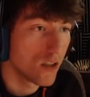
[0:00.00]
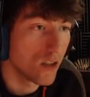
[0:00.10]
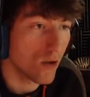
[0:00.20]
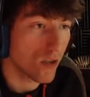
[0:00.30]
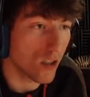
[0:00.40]

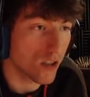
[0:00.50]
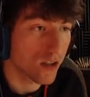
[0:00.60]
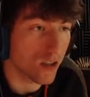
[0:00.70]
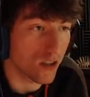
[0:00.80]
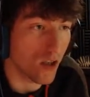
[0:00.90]
Okay, let's
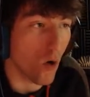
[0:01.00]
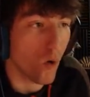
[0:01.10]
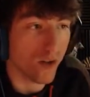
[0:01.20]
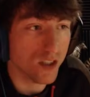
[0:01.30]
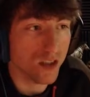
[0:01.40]
see. Oh,
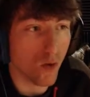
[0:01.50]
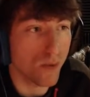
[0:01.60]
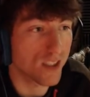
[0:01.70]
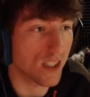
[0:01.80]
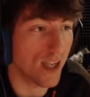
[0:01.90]
this
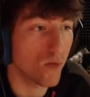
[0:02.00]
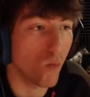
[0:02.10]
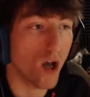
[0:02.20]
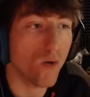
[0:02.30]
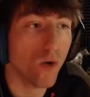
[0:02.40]
opens again.
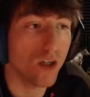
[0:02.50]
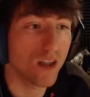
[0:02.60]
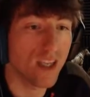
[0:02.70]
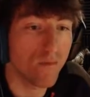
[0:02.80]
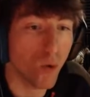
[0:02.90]
Well, I don't want to
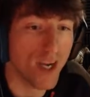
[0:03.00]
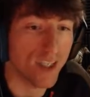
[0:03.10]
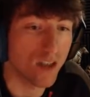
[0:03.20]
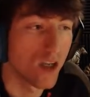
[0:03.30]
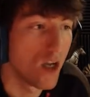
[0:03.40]
leave.
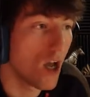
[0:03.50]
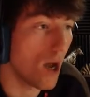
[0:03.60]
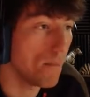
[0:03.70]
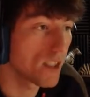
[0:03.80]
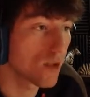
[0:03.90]
Wait.
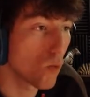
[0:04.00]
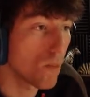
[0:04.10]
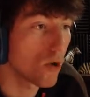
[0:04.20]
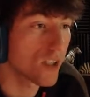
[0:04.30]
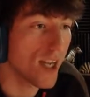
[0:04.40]
I'm missing one
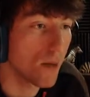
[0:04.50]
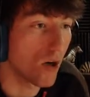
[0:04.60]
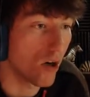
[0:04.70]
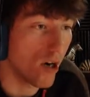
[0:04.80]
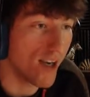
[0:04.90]
more teddy
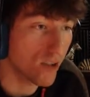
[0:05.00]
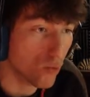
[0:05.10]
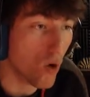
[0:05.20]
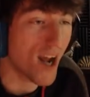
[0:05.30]
bear. It's right